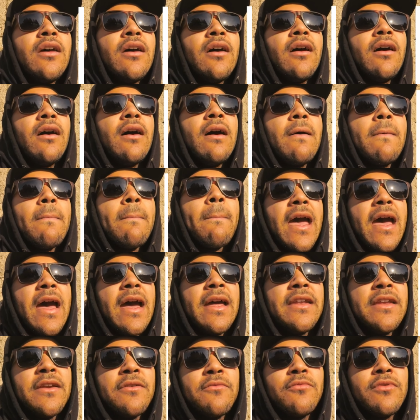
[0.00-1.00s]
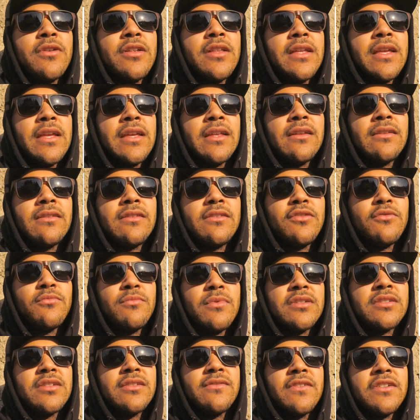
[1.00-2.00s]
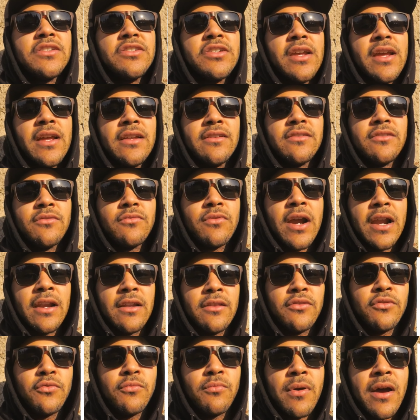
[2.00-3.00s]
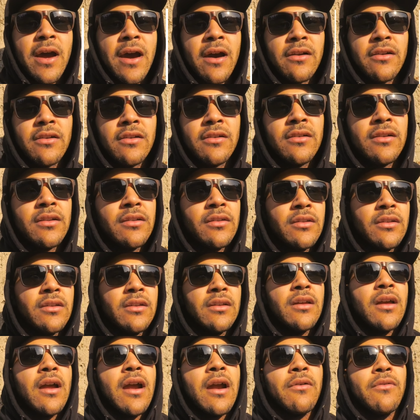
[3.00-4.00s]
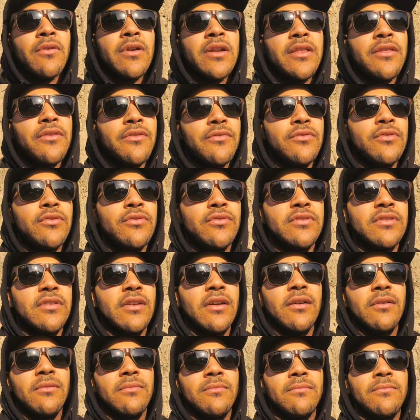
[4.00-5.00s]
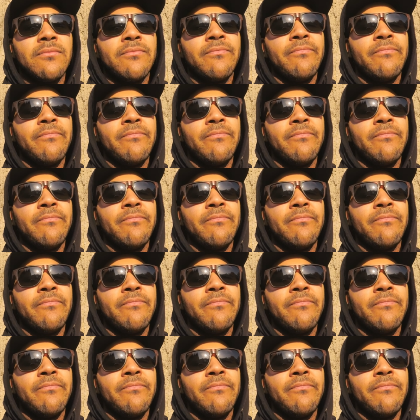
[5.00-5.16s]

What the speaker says: I didn't really get too much of a chance to ride it through powder. I rode it through some